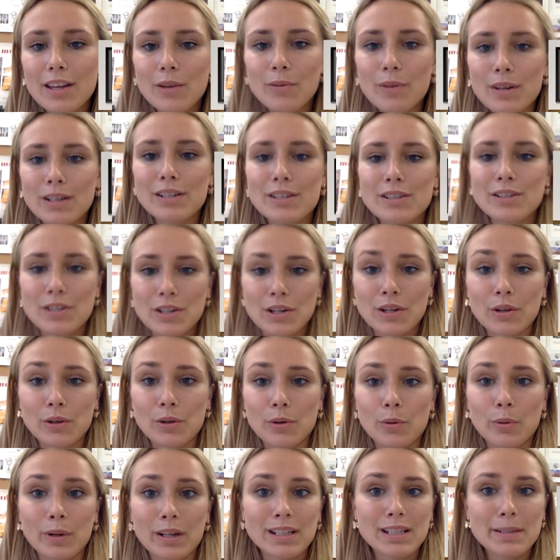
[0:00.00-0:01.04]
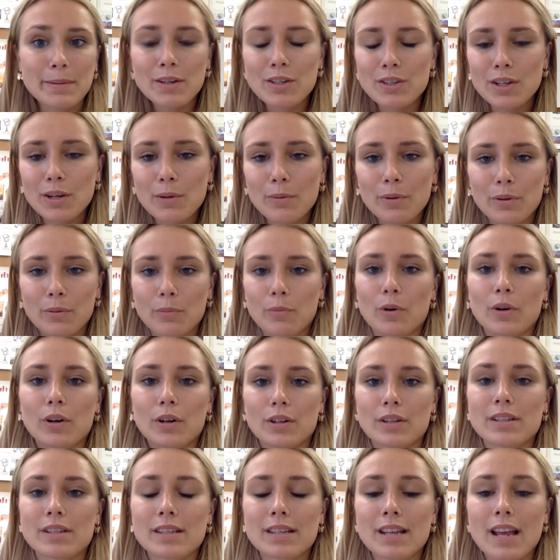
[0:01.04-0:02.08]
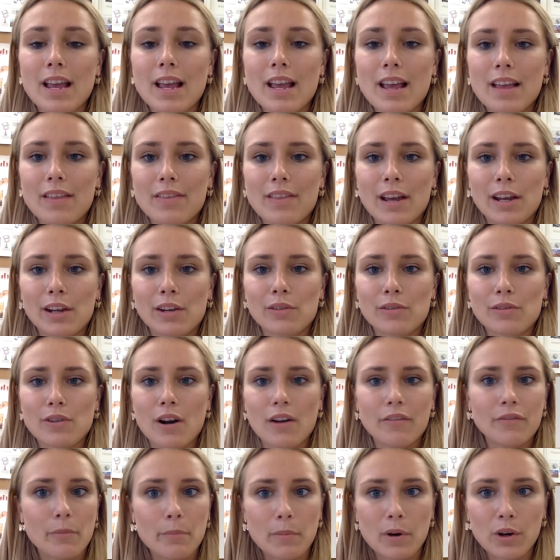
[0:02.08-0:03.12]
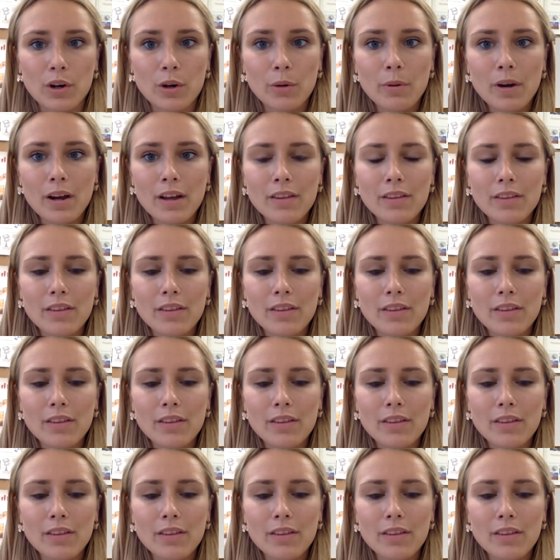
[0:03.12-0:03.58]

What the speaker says: do, especially with words that you're not familiar with,